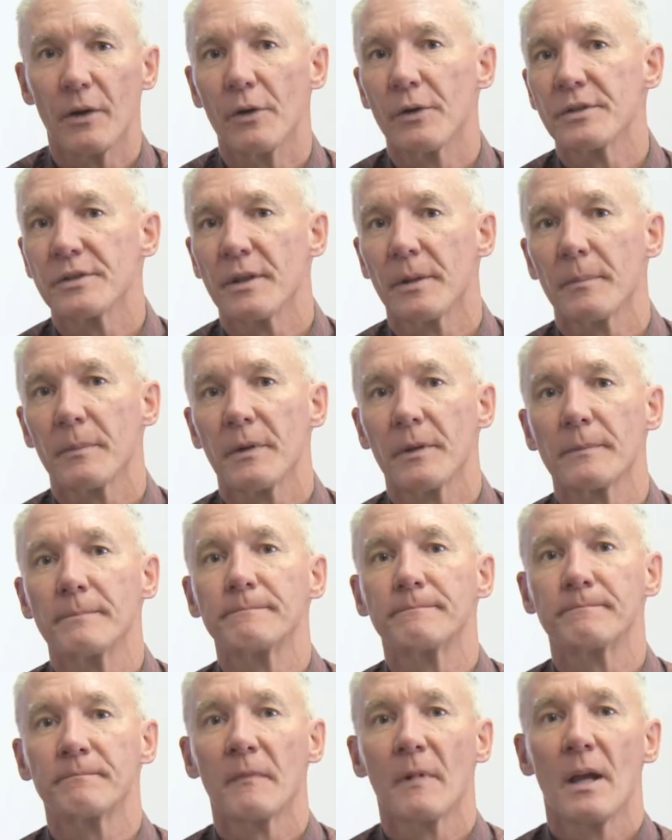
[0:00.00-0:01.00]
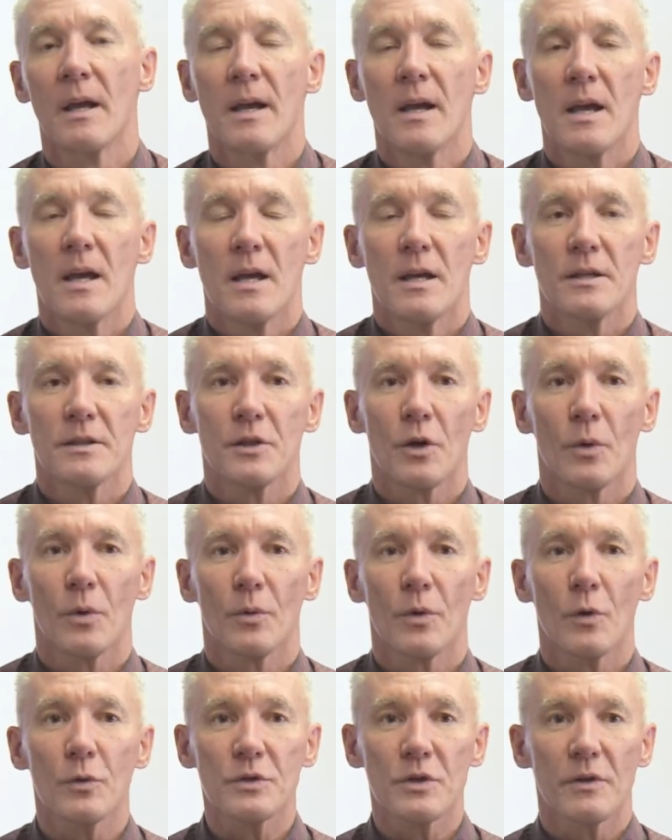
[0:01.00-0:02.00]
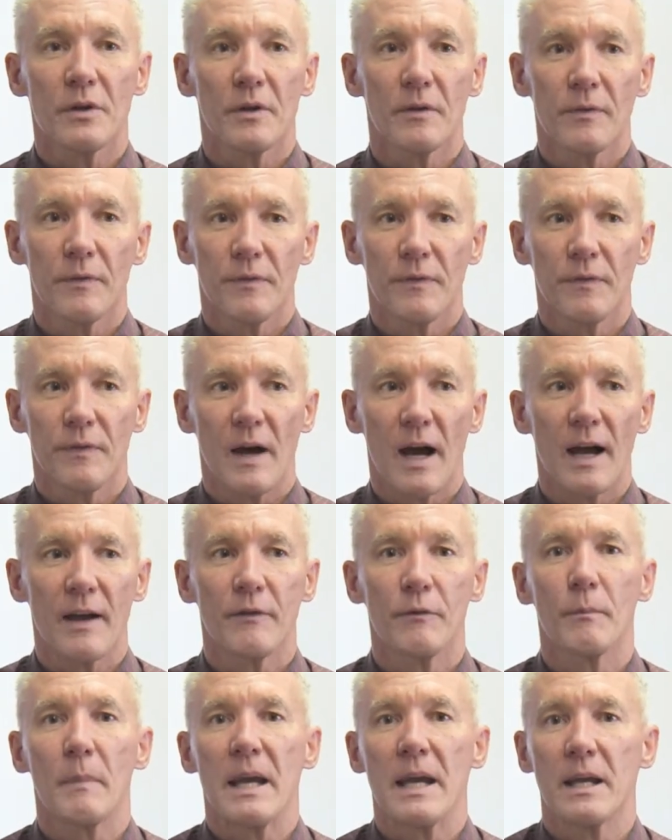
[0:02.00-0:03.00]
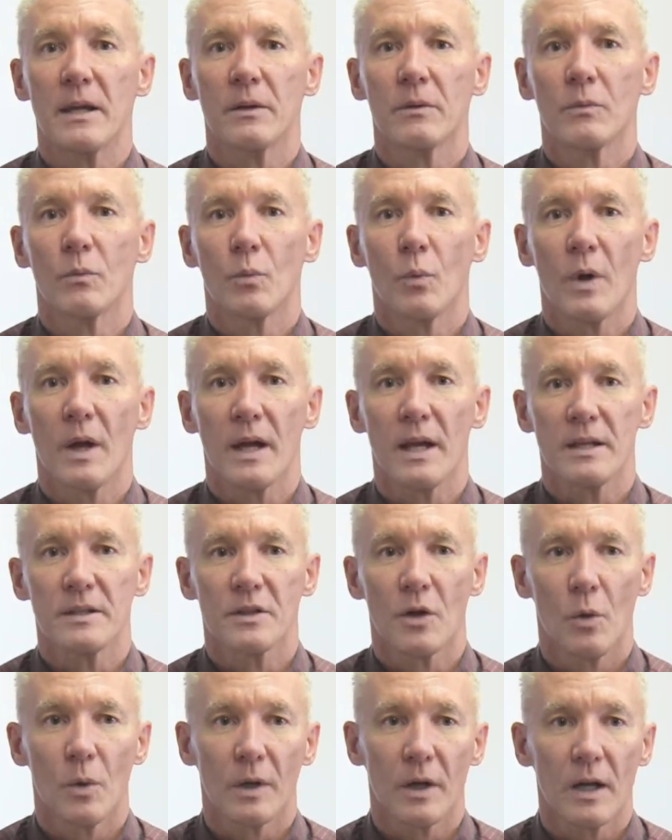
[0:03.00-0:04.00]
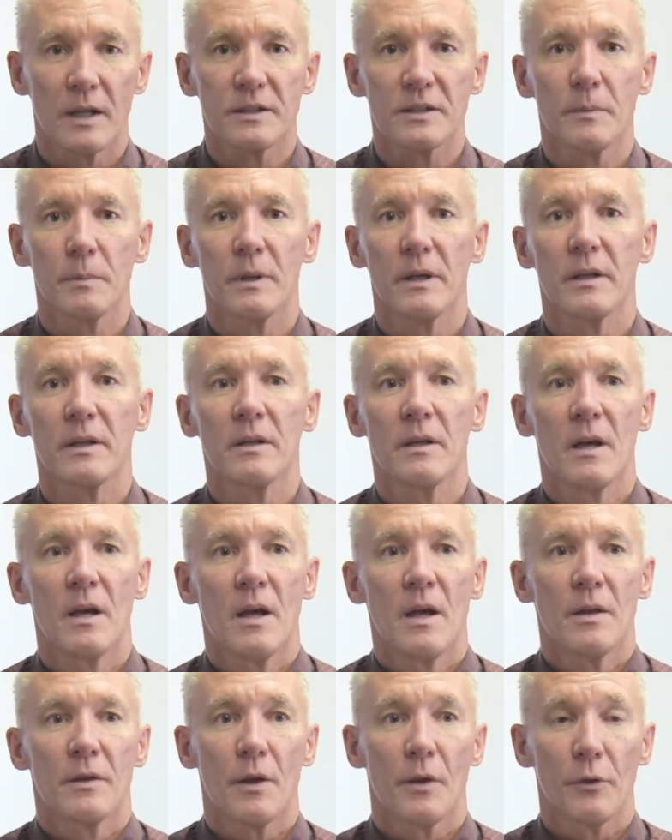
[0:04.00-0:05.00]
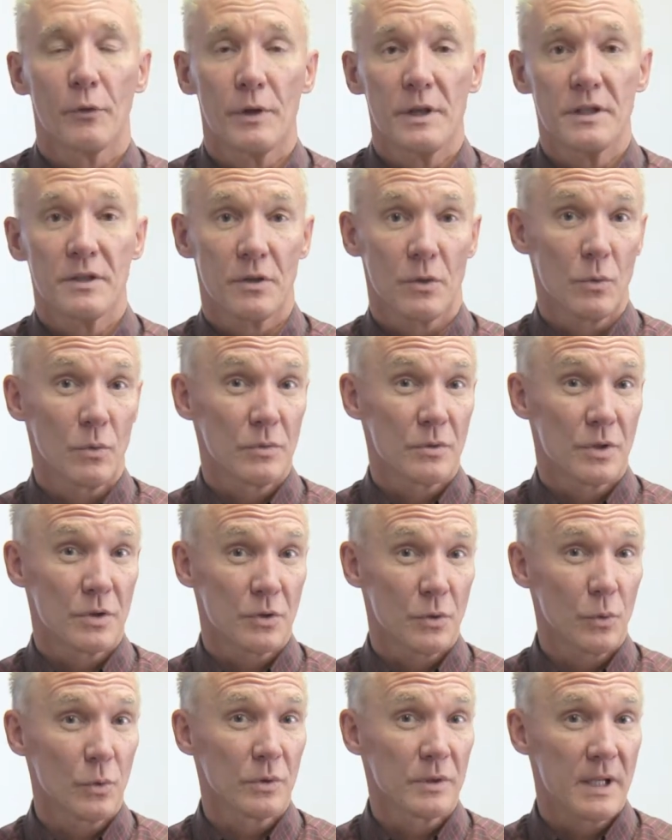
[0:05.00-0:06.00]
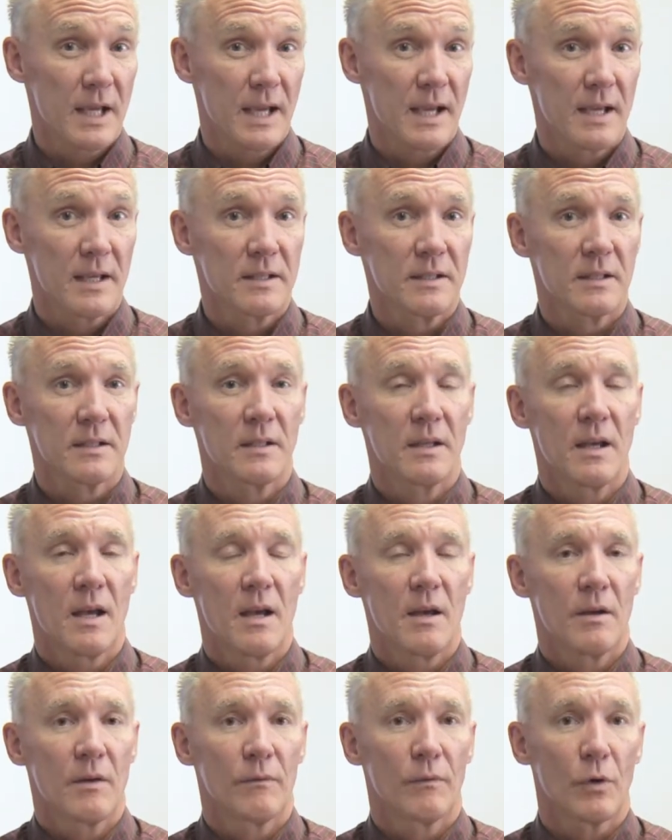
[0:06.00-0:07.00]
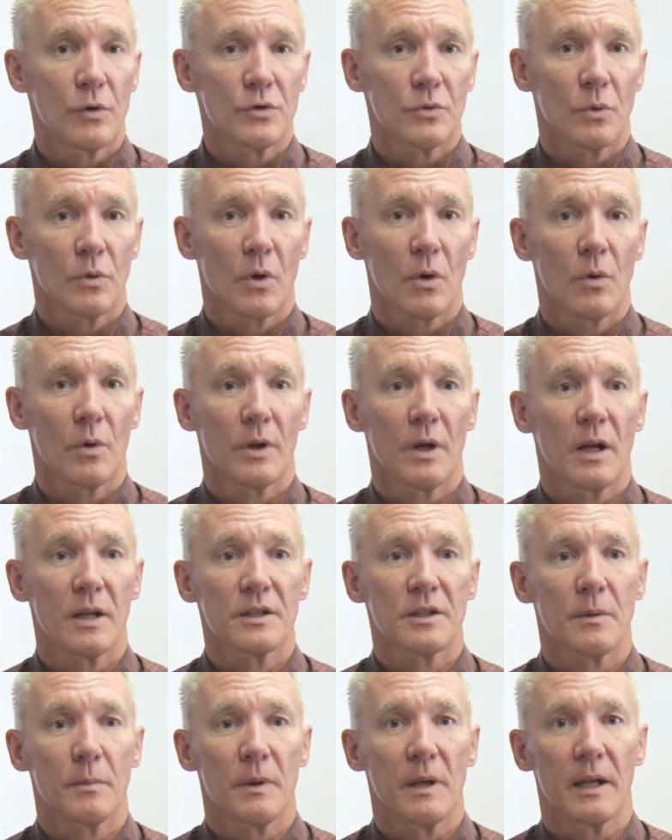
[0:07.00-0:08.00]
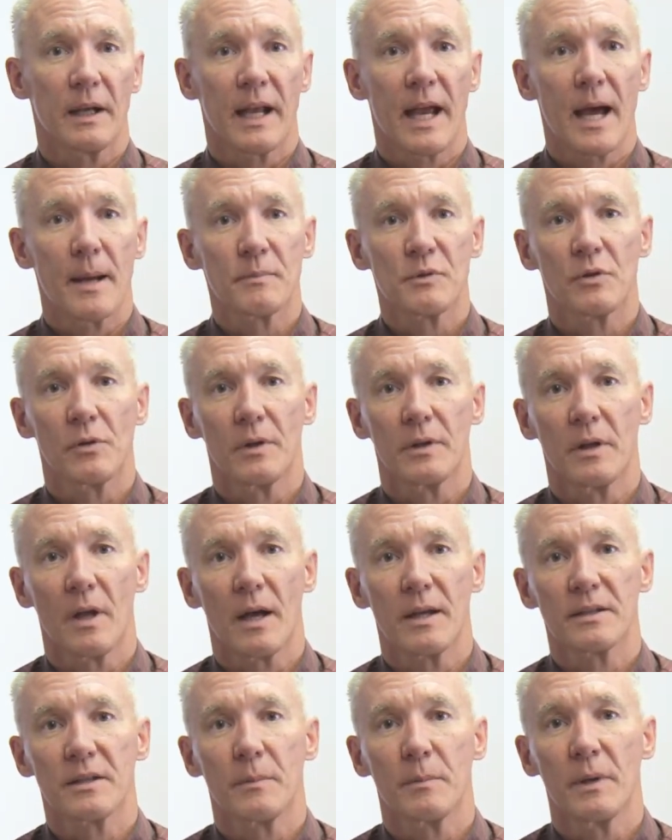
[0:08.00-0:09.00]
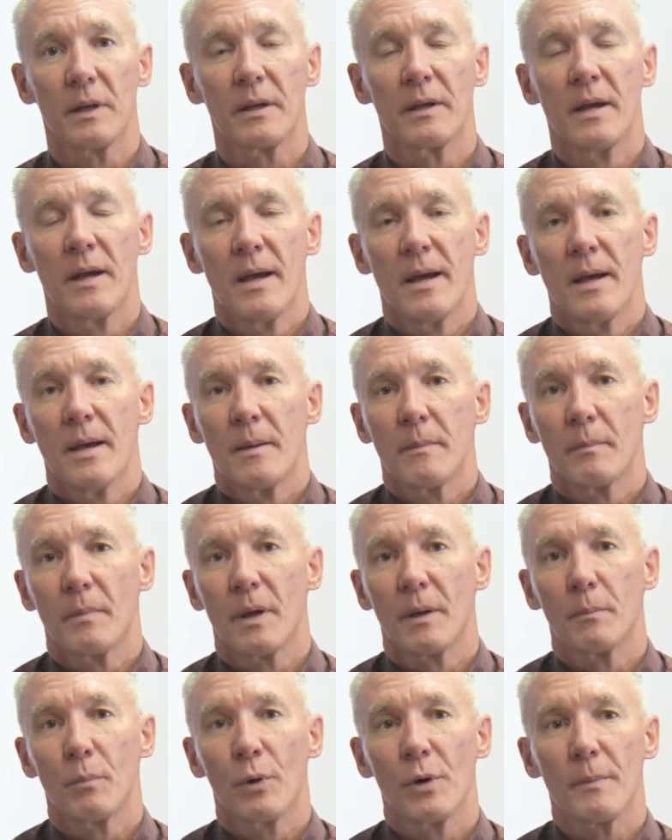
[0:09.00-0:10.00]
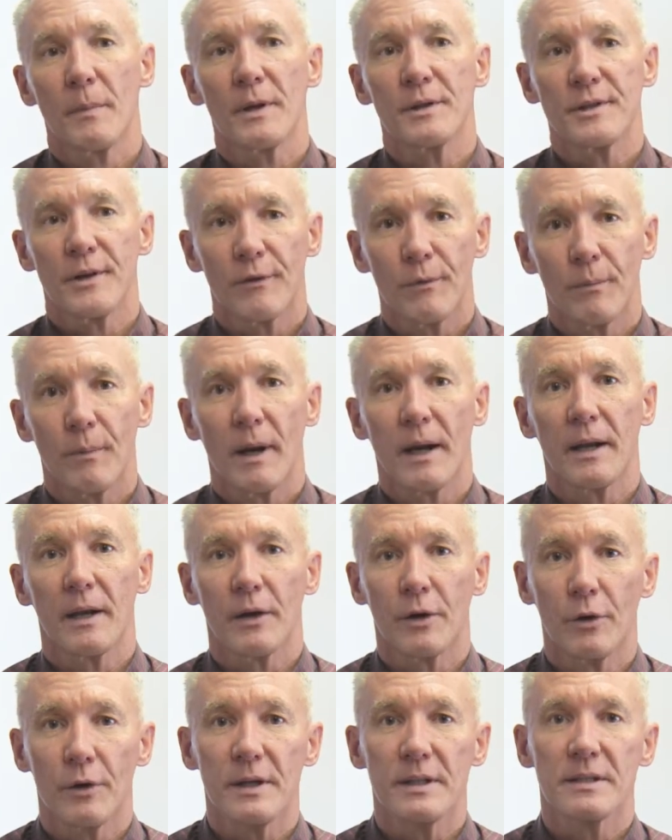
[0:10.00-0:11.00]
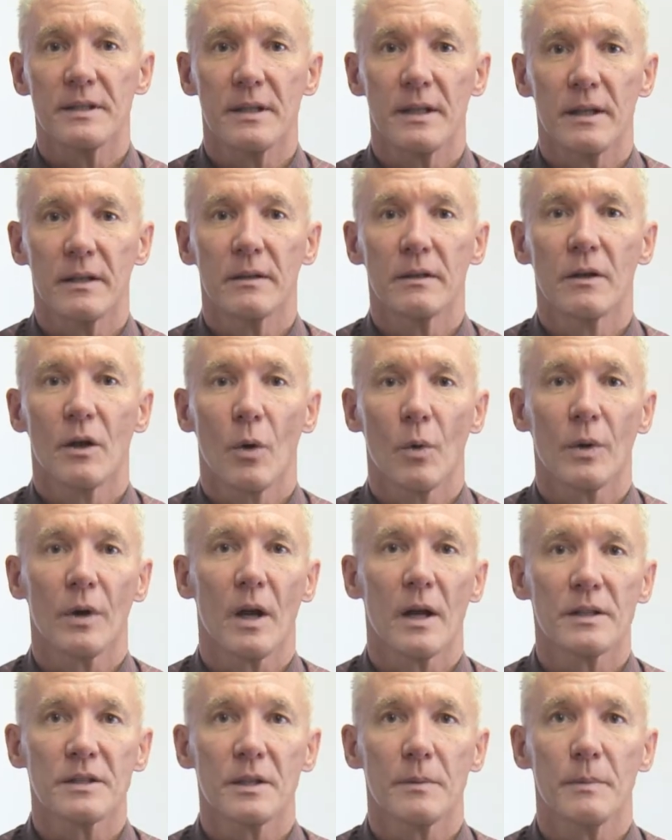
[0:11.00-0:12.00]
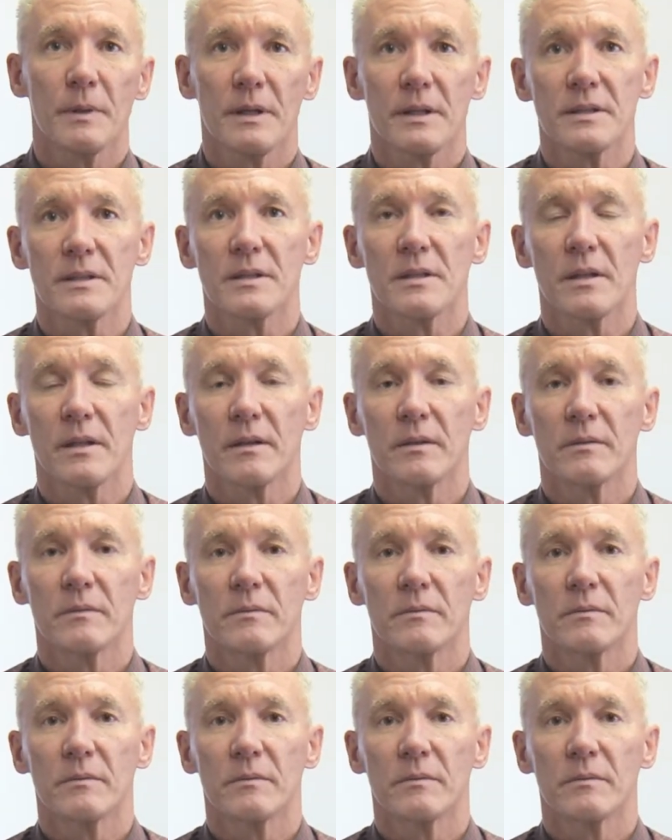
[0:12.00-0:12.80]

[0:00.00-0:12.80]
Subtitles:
or something. So those are the 5 main ways: colonoscopy, the 3 stool tests, virtual colonoscopy, and capsule endoscopy. But pretty much everybody agrees that colonoscopy is the